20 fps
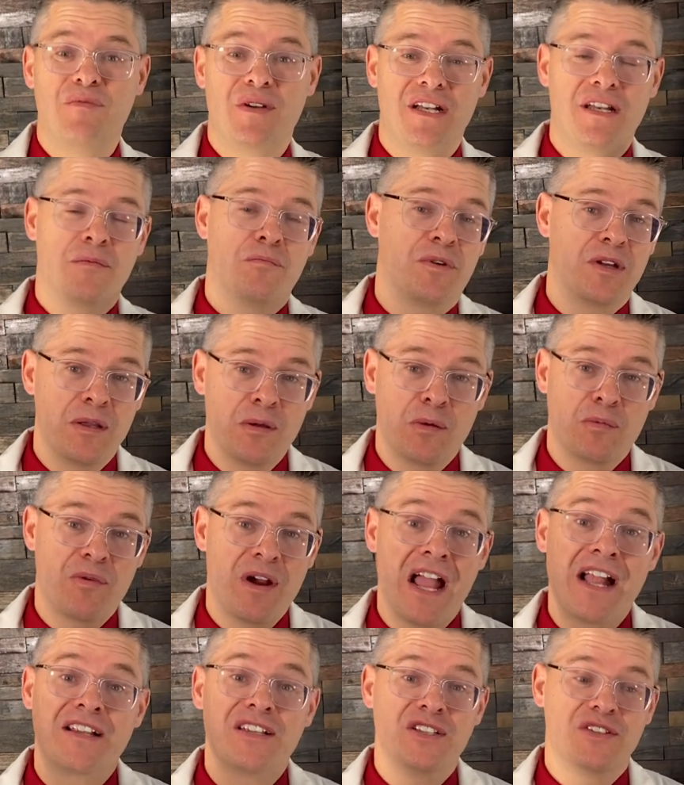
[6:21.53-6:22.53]
but in being in
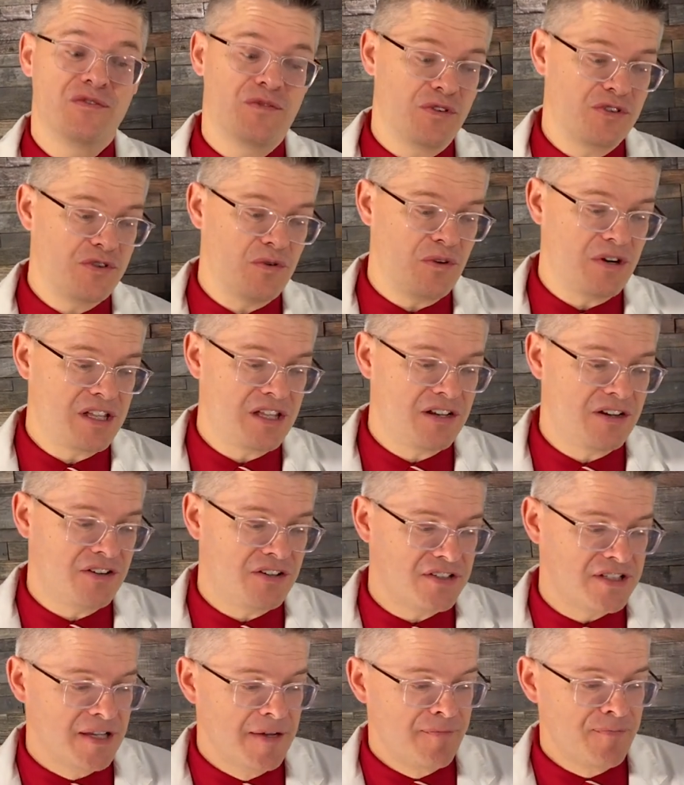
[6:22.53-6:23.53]
practice for 20
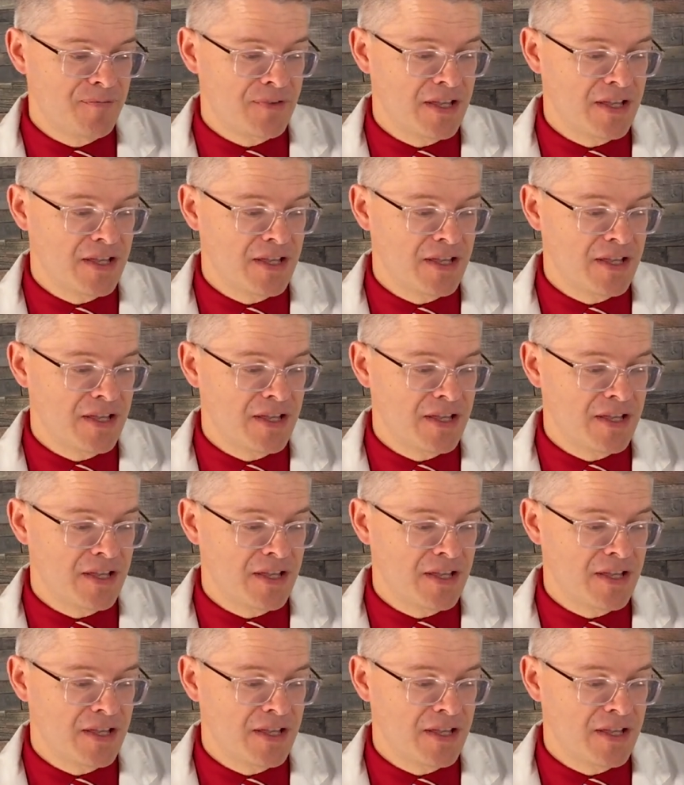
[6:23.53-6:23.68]
years.